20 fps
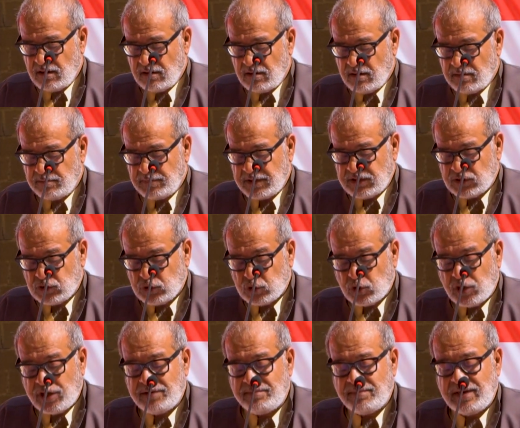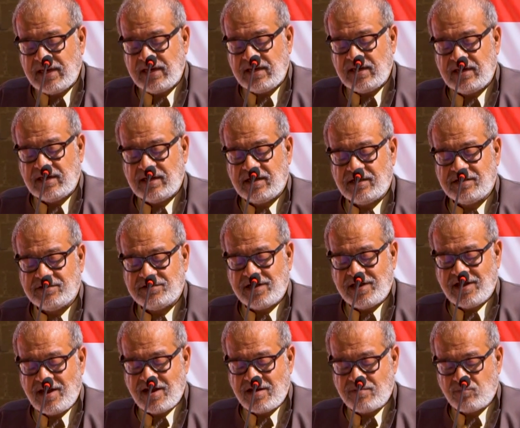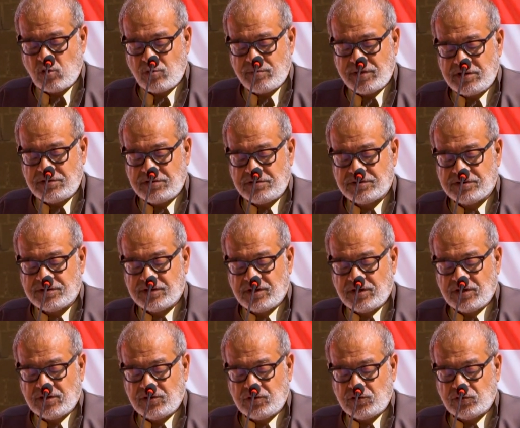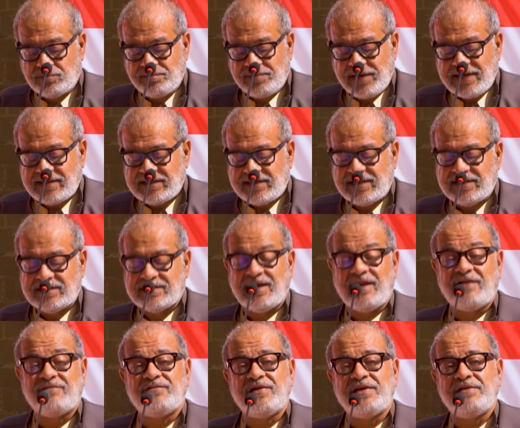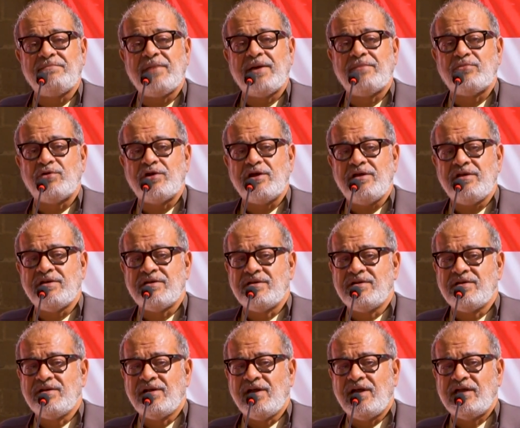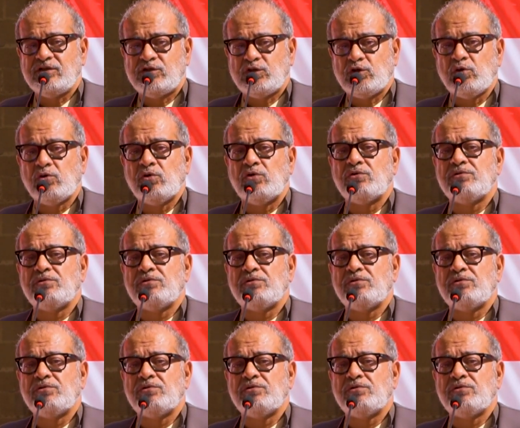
Please join me in taking a moment to bless his lovely memory and soul.